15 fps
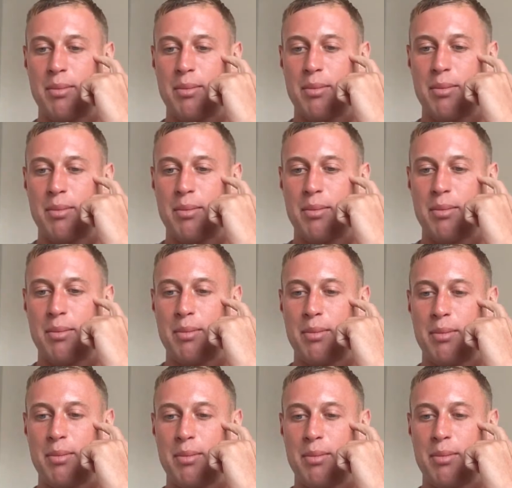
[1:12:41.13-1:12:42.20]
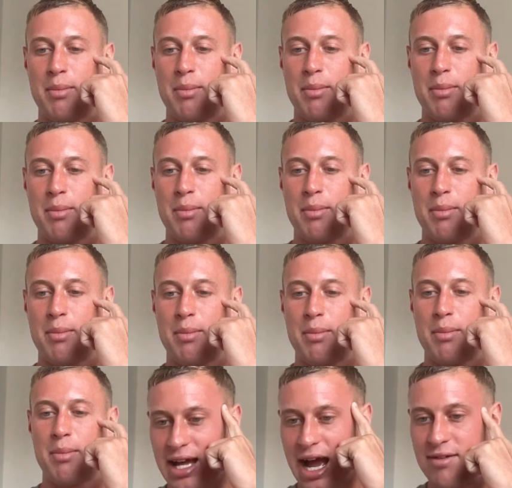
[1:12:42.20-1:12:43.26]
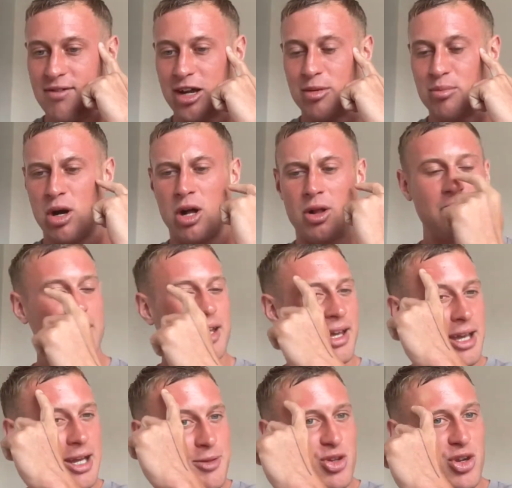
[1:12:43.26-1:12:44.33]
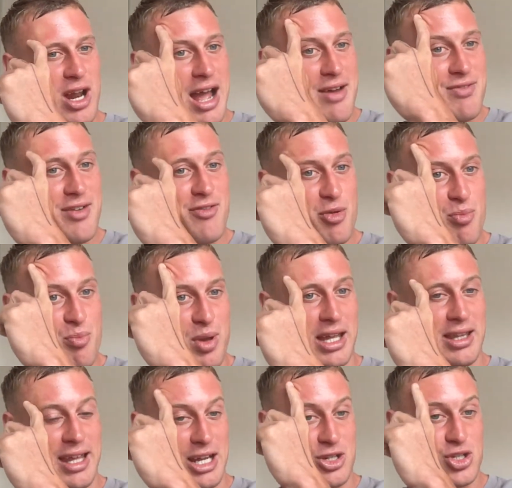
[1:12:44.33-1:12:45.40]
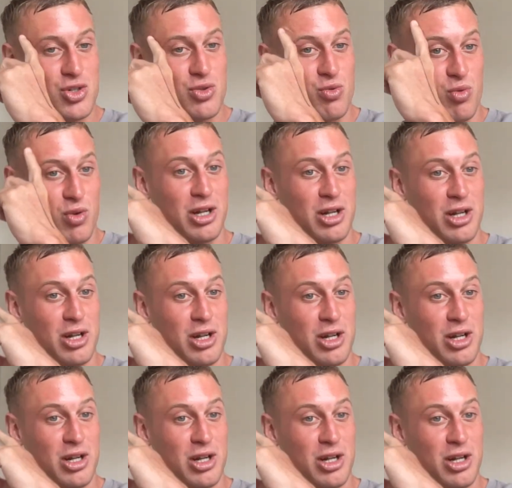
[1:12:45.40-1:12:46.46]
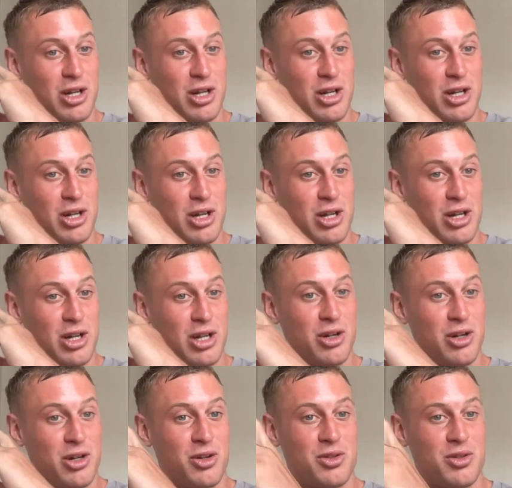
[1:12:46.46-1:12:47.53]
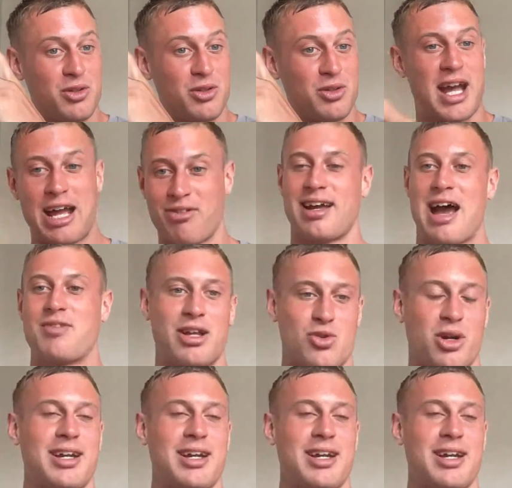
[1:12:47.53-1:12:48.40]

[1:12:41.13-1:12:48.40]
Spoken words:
Chris says, big diver here. You do any diving in Bali? Dude, I've never been like real diving. I've done a lot of snorkeling.